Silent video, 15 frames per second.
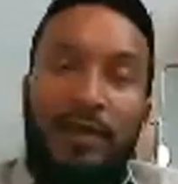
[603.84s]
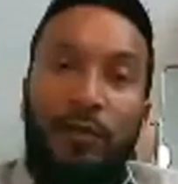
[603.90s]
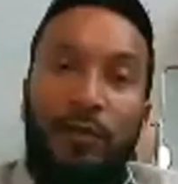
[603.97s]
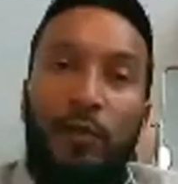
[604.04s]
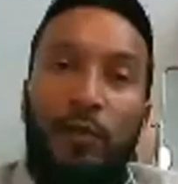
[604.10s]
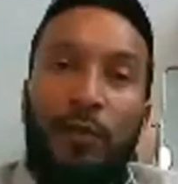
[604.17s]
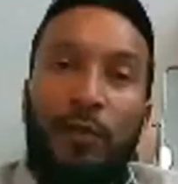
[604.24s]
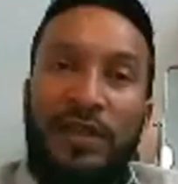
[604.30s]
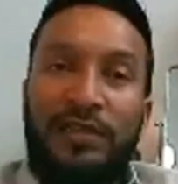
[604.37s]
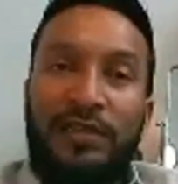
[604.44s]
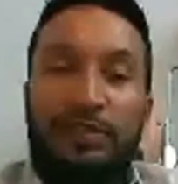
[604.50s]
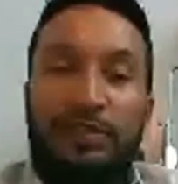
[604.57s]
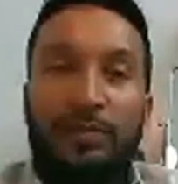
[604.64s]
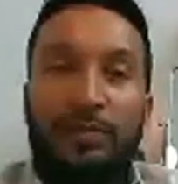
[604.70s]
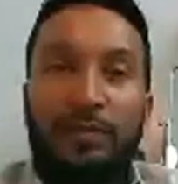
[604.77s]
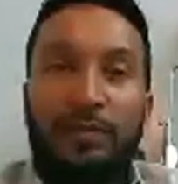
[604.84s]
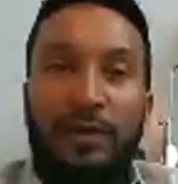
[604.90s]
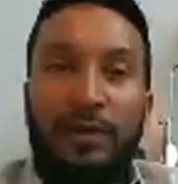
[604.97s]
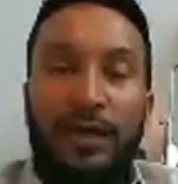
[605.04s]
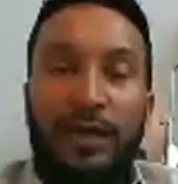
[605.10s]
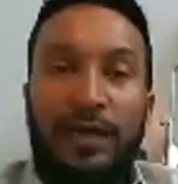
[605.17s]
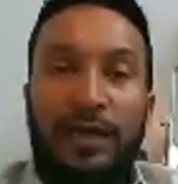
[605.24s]
that will please them
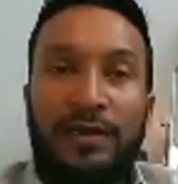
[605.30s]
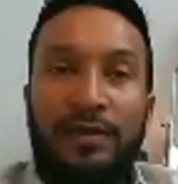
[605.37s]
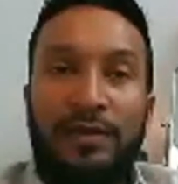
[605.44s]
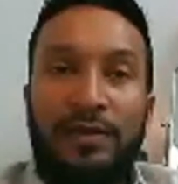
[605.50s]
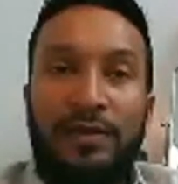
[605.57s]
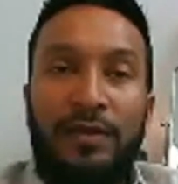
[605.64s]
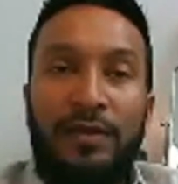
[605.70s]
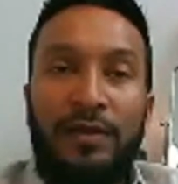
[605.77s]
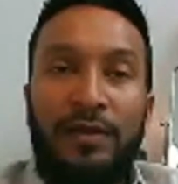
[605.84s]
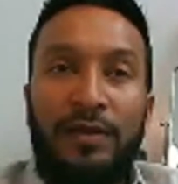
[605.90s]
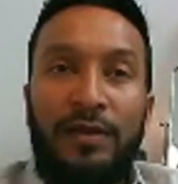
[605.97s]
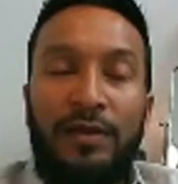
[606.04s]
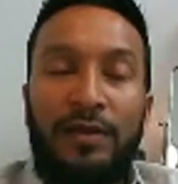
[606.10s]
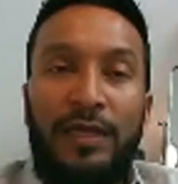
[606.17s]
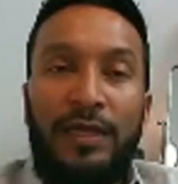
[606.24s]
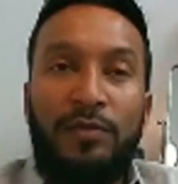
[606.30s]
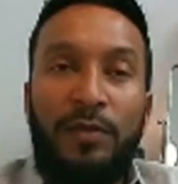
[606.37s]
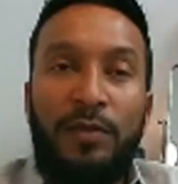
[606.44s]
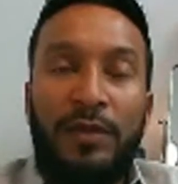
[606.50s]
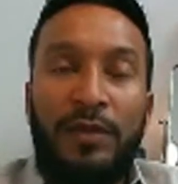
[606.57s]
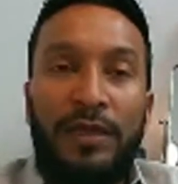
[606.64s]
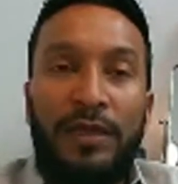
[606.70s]
and keep
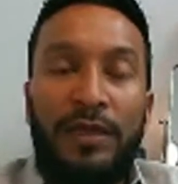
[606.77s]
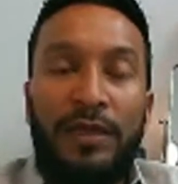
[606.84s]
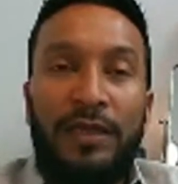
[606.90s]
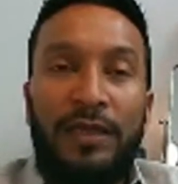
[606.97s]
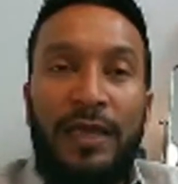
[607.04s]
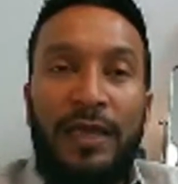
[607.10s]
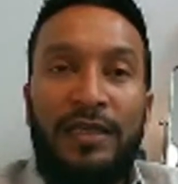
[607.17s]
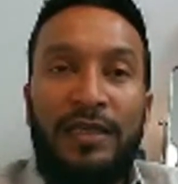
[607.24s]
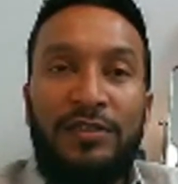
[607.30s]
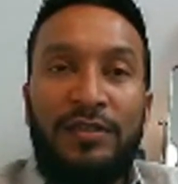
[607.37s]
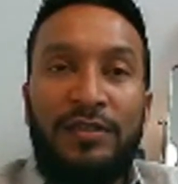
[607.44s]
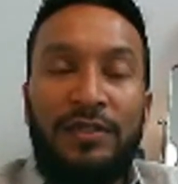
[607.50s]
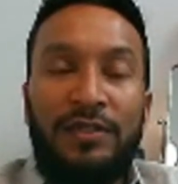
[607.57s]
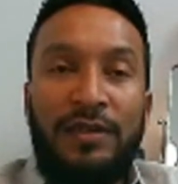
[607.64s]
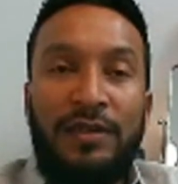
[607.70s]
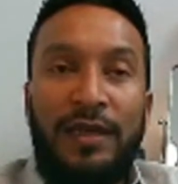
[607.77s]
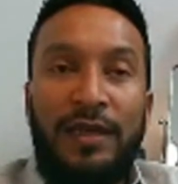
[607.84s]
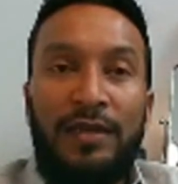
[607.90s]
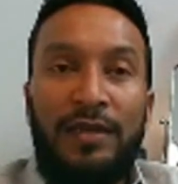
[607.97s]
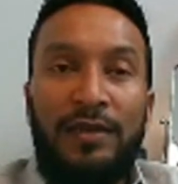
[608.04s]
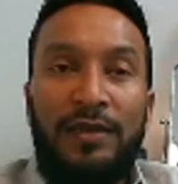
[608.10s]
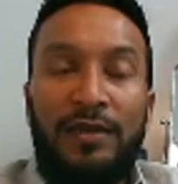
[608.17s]
them engaged
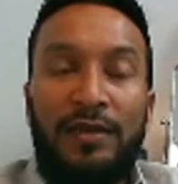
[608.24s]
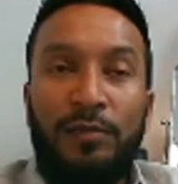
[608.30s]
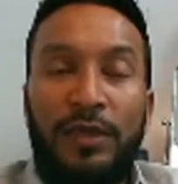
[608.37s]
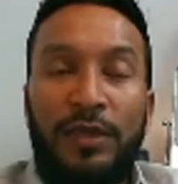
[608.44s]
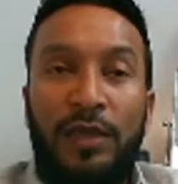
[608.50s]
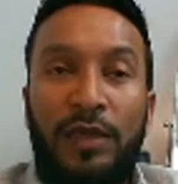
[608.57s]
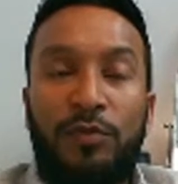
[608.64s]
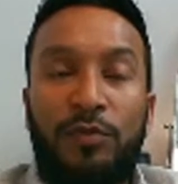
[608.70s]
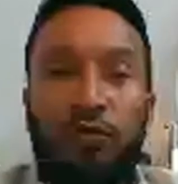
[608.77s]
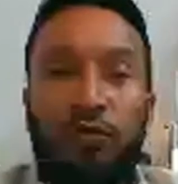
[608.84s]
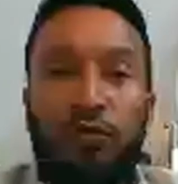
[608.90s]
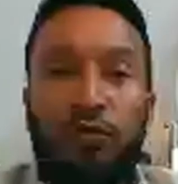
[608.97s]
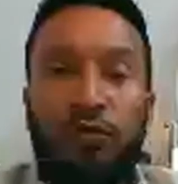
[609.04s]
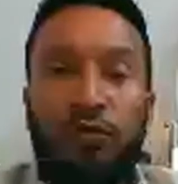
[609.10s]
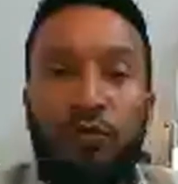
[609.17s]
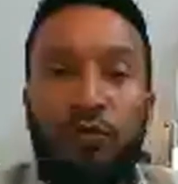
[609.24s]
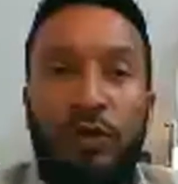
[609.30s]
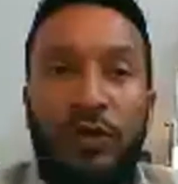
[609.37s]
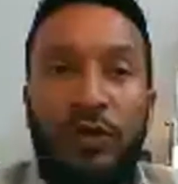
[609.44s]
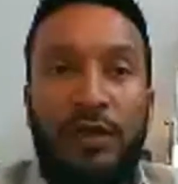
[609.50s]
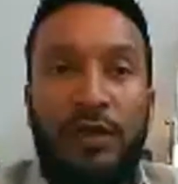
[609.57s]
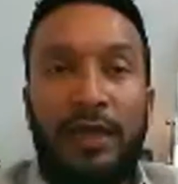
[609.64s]
and be able to
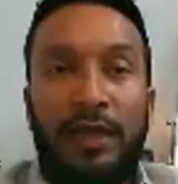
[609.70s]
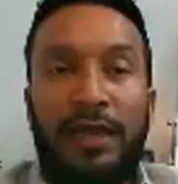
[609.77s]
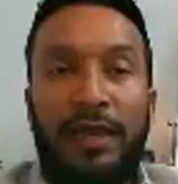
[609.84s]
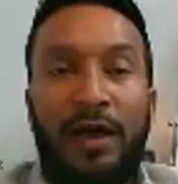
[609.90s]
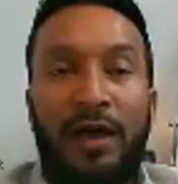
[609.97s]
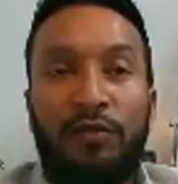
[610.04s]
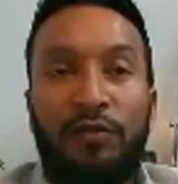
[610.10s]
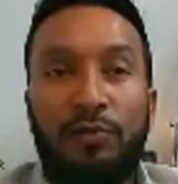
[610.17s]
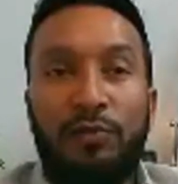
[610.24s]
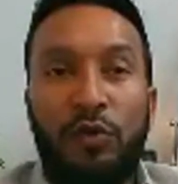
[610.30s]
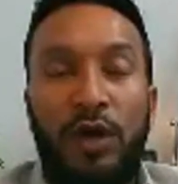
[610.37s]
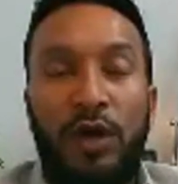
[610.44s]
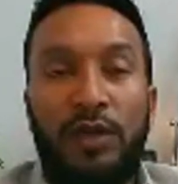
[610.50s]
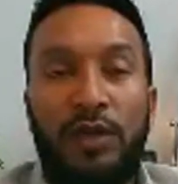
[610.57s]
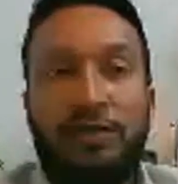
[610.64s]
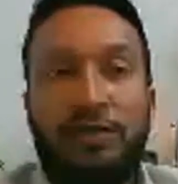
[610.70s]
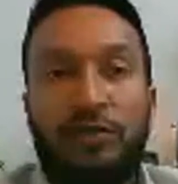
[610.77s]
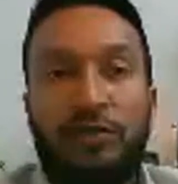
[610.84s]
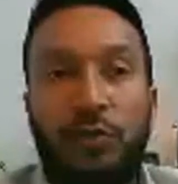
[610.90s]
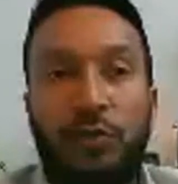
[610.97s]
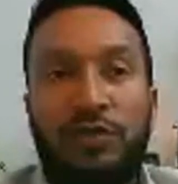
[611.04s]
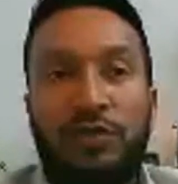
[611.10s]
allow them to ask
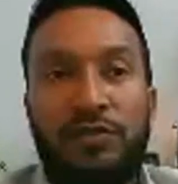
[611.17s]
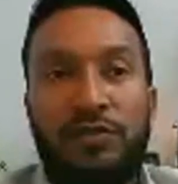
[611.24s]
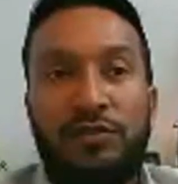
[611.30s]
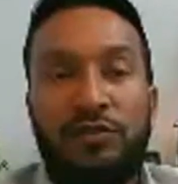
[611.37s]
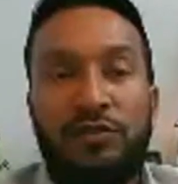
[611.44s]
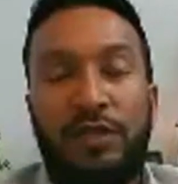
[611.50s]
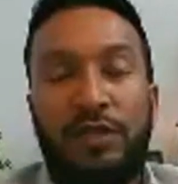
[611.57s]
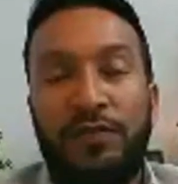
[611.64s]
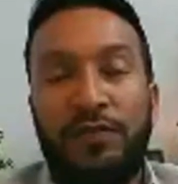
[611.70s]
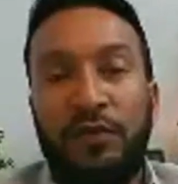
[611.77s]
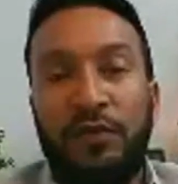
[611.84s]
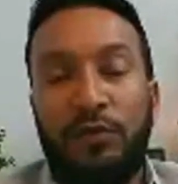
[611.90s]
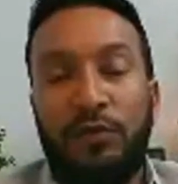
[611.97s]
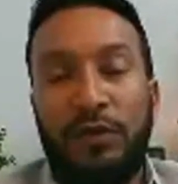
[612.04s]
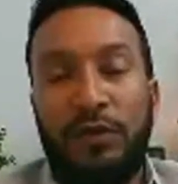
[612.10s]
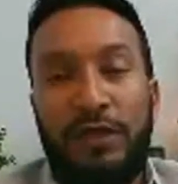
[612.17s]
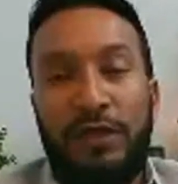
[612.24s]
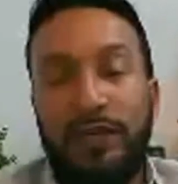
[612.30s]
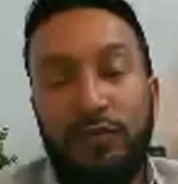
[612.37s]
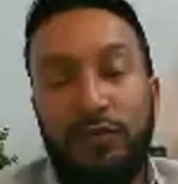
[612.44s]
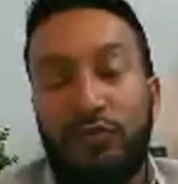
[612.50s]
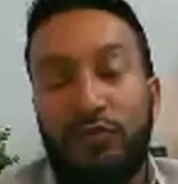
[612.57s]
us questions should
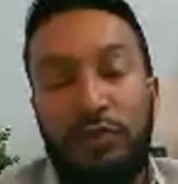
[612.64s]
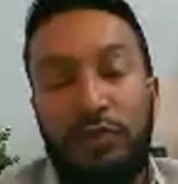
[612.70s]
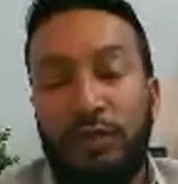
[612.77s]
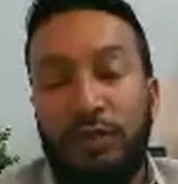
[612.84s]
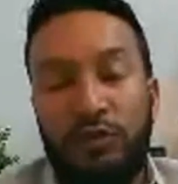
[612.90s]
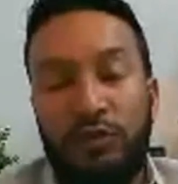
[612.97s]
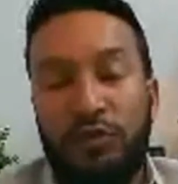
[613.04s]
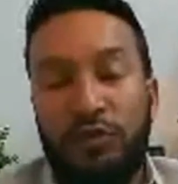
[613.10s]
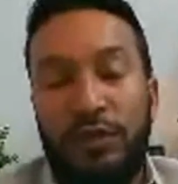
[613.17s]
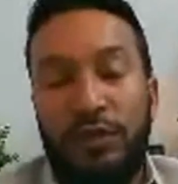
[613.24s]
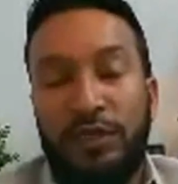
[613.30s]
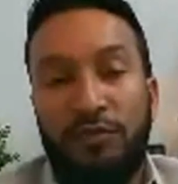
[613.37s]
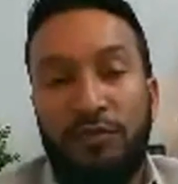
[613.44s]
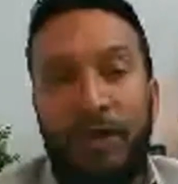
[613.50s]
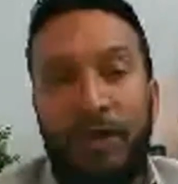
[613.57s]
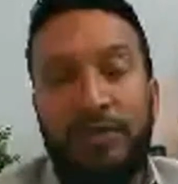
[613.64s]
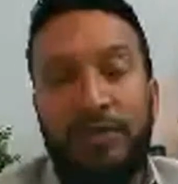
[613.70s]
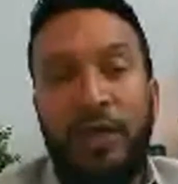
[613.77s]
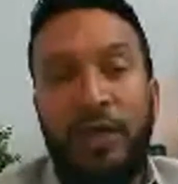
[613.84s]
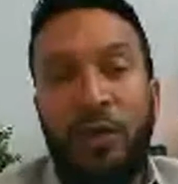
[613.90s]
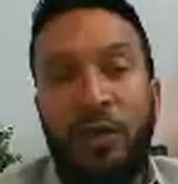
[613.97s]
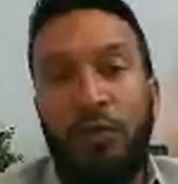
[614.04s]
the need
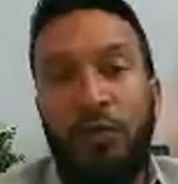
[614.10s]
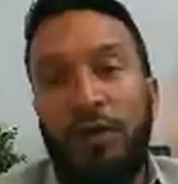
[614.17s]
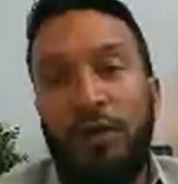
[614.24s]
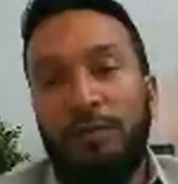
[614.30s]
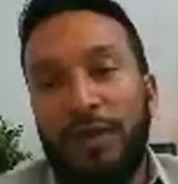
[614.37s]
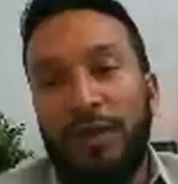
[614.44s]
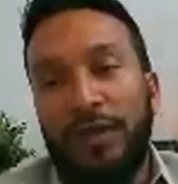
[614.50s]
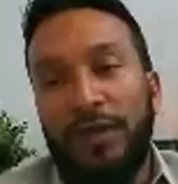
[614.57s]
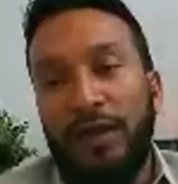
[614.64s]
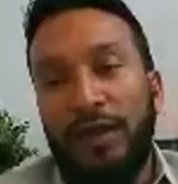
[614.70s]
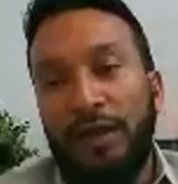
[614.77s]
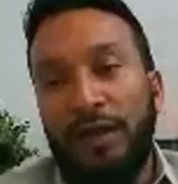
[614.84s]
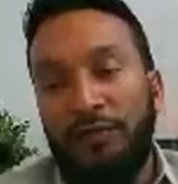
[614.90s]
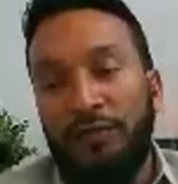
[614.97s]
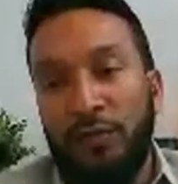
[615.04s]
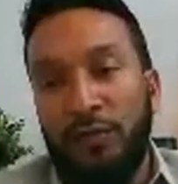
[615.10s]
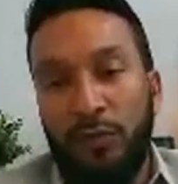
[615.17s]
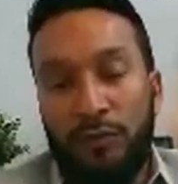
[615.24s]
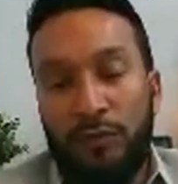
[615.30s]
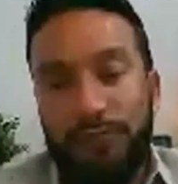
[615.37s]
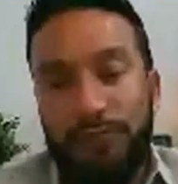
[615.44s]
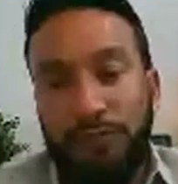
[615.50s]
arise without being
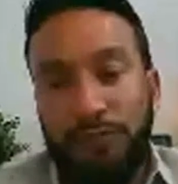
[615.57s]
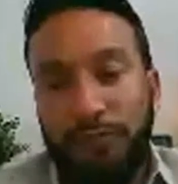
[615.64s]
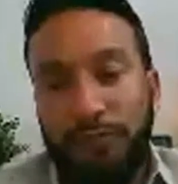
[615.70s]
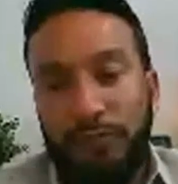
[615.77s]
uncomfortable.